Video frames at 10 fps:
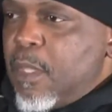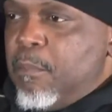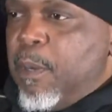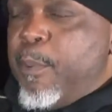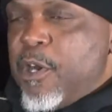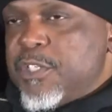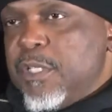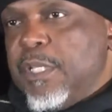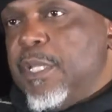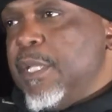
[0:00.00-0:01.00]
But
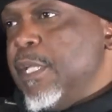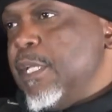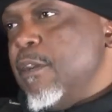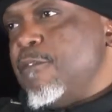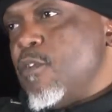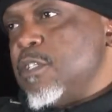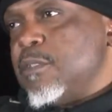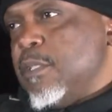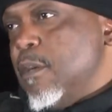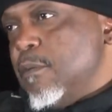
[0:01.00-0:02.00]
personally, of course,
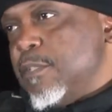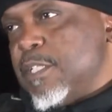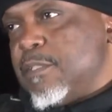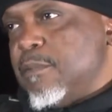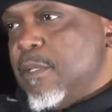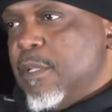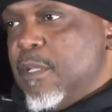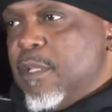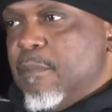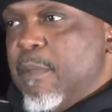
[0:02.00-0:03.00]
just
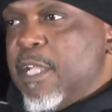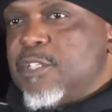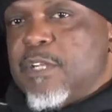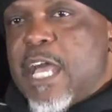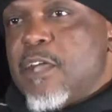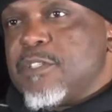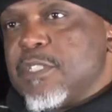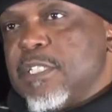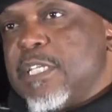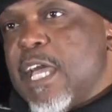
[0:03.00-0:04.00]
making sure the house is
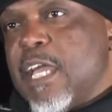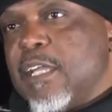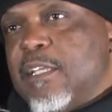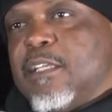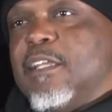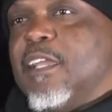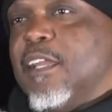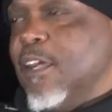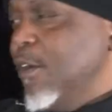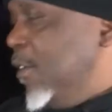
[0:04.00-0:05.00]
intact,
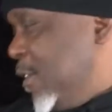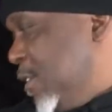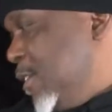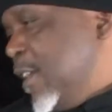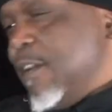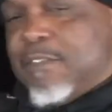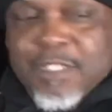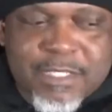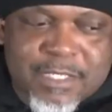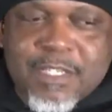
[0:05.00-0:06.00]

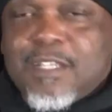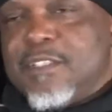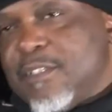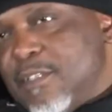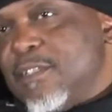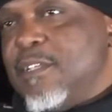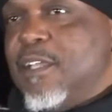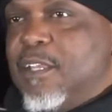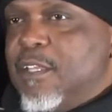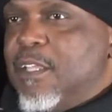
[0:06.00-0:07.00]
everything good,
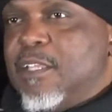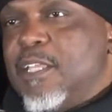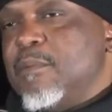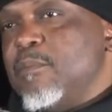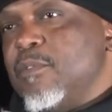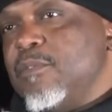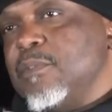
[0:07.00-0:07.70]
and keep it moving.